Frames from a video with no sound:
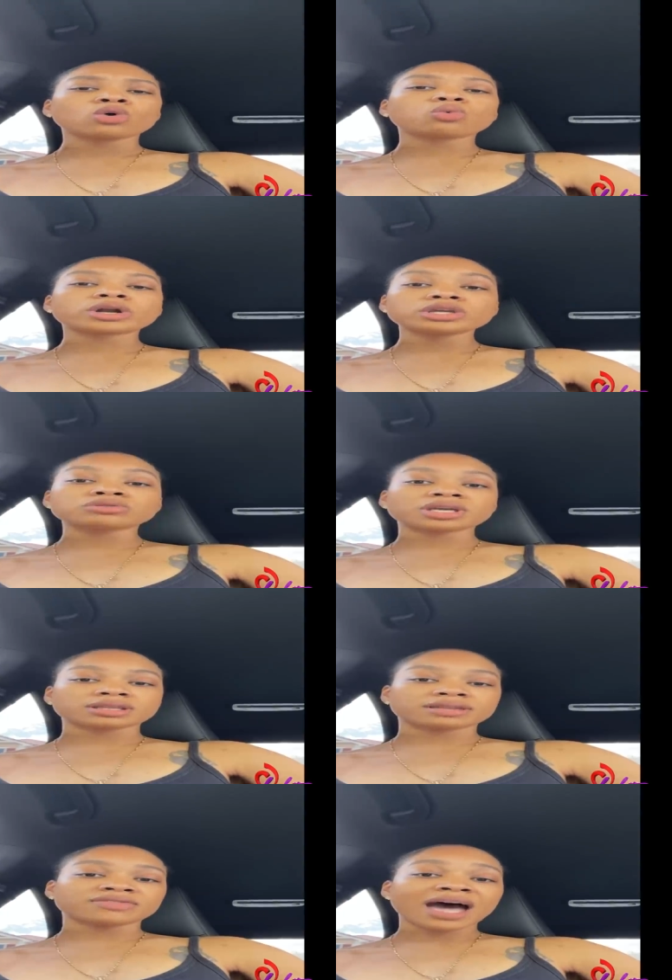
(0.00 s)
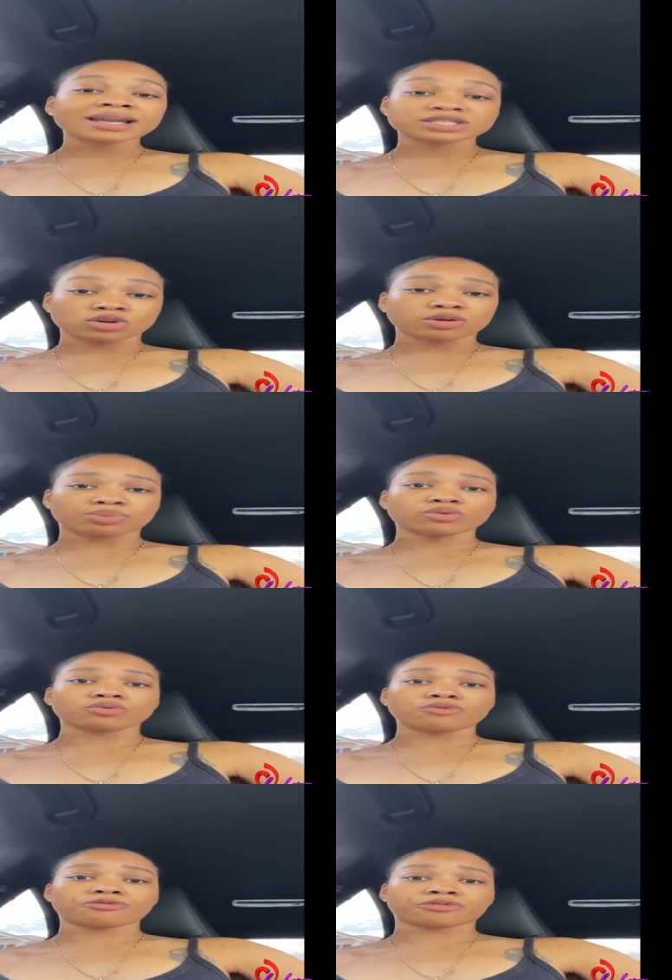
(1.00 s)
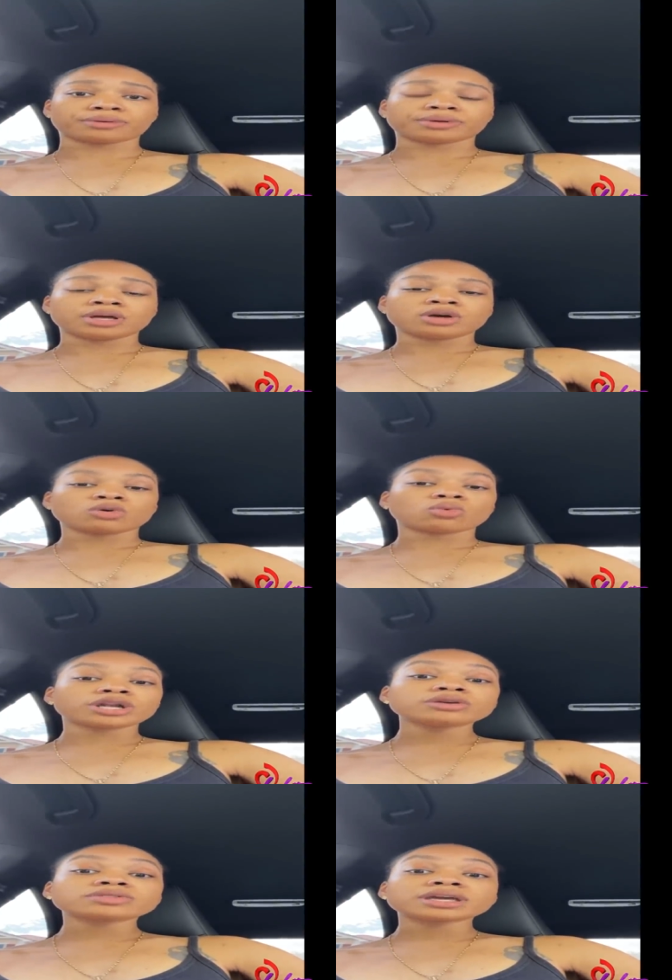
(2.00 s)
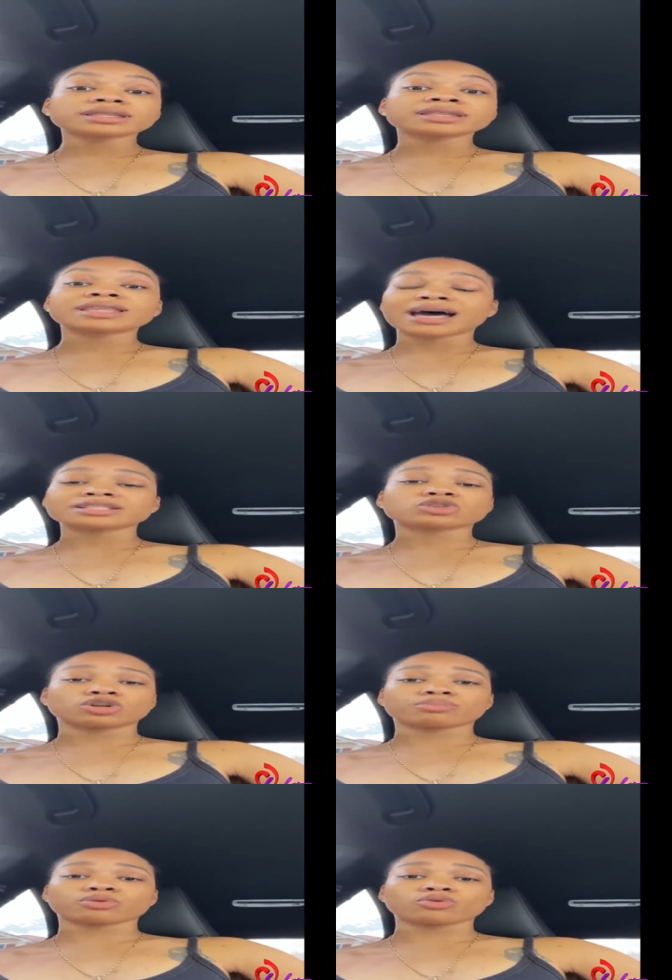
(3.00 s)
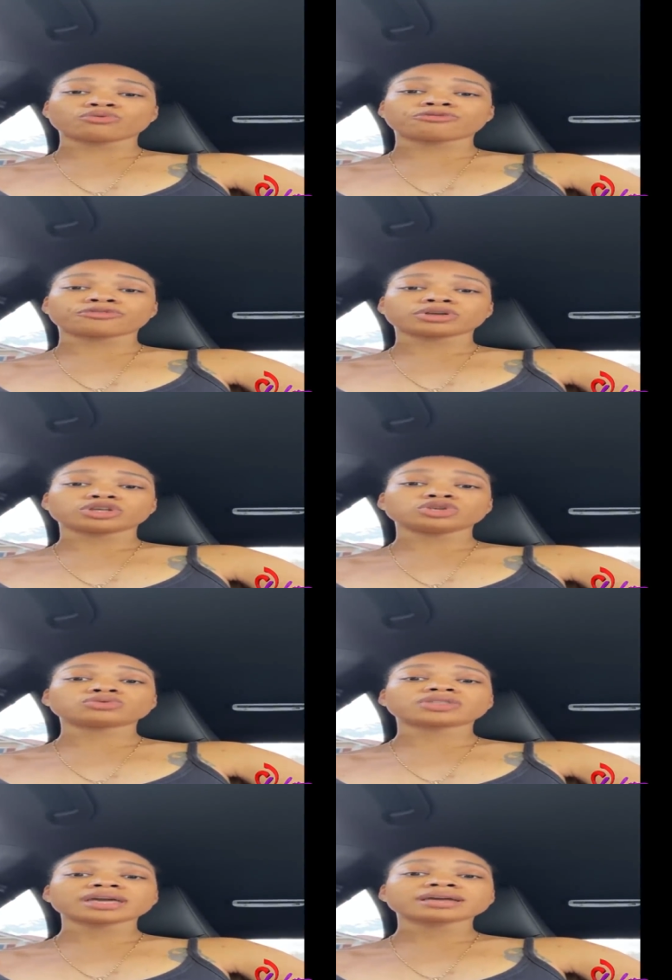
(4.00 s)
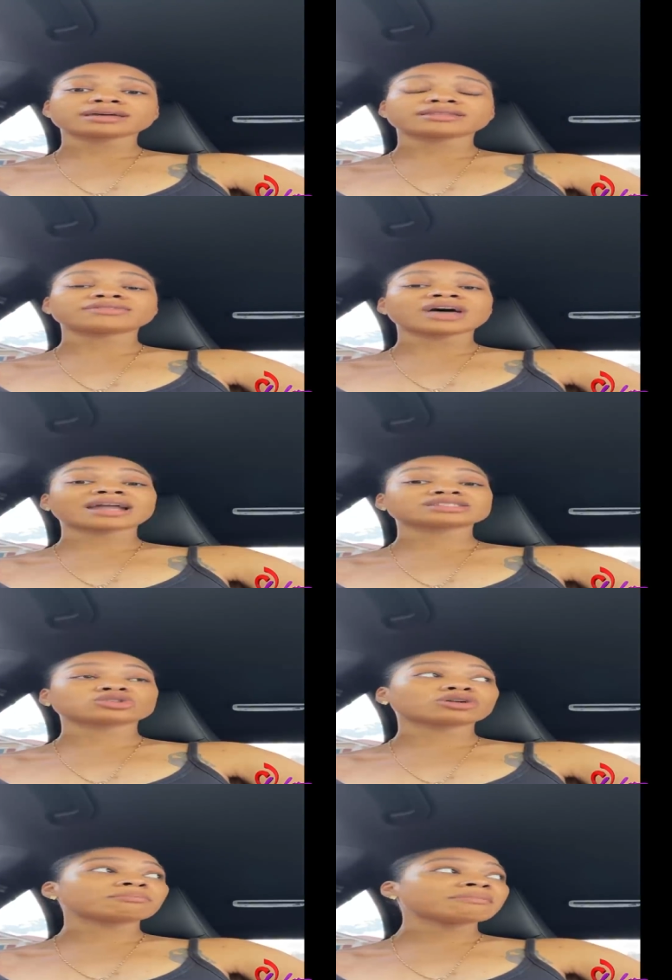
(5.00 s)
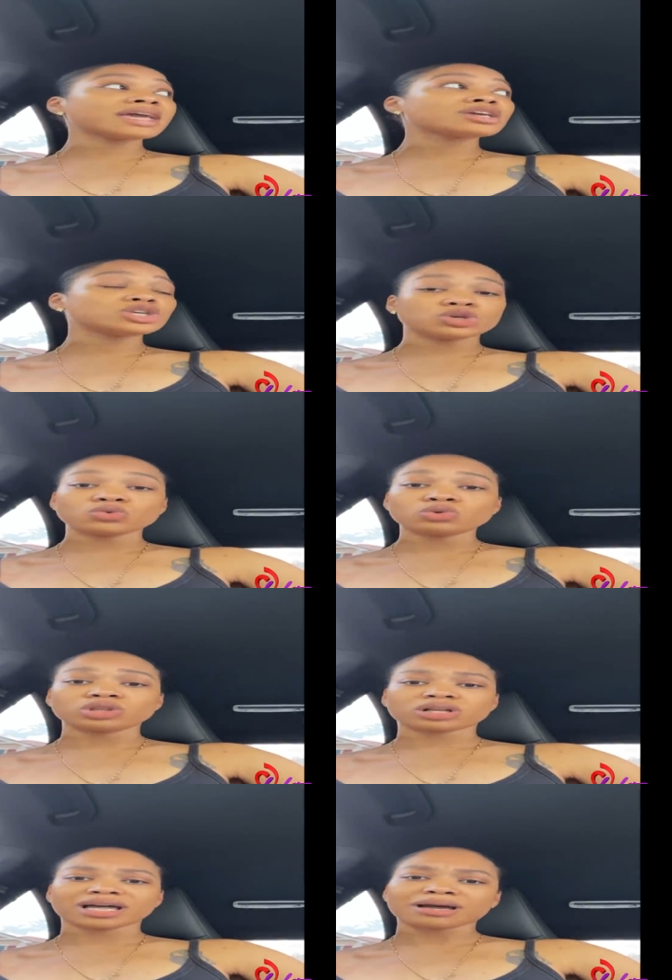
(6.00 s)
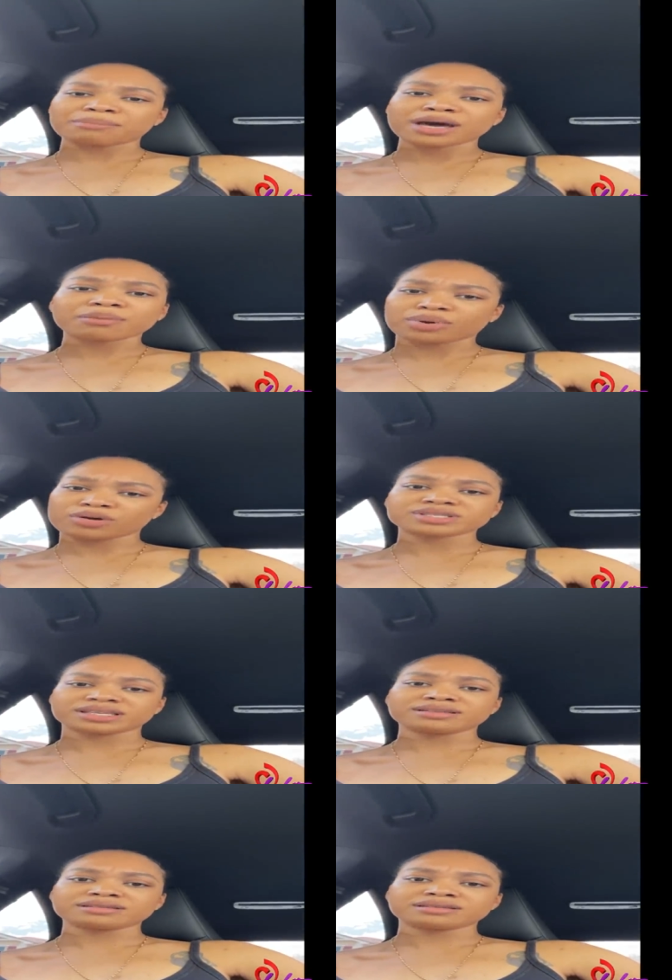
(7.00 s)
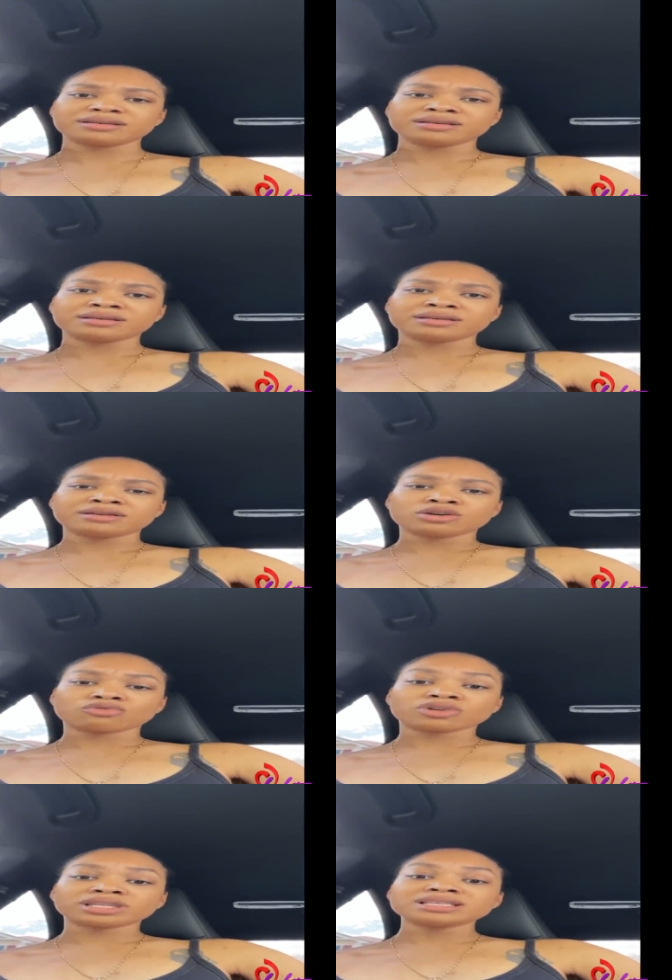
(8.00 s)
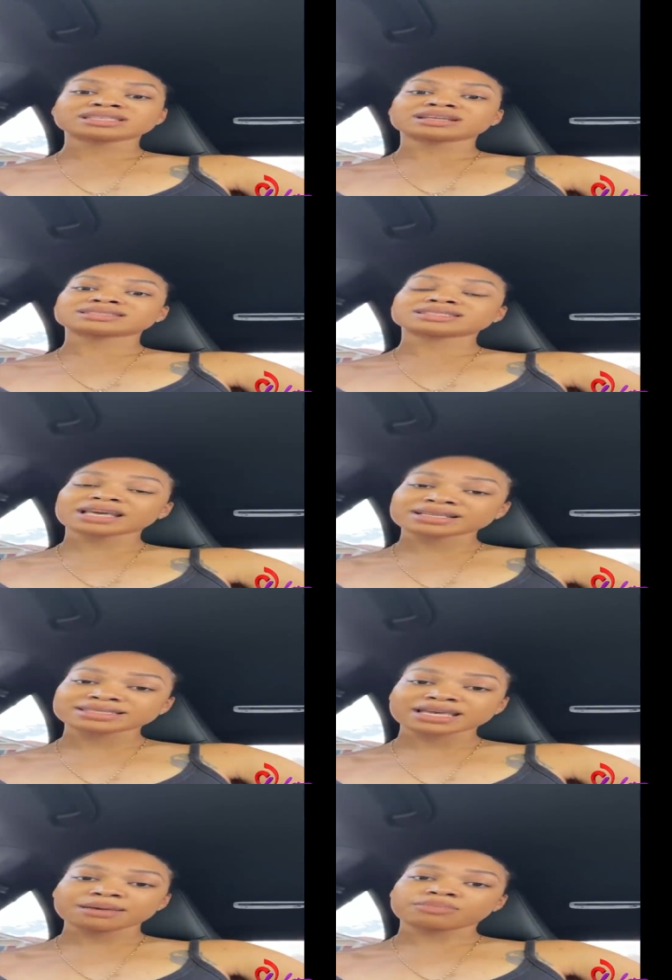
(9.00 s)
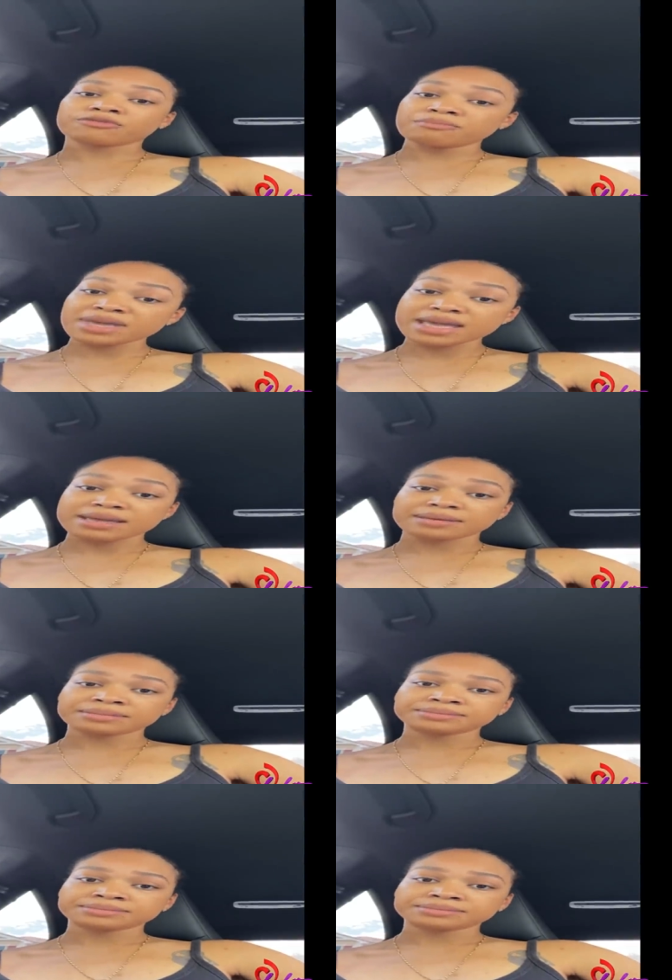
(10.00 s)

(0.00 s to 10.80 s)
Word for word: What do you think that that is going to prove? What do you think that that is going to prove? You think that that is going to make you look like a better person? Releasing a sex tape of me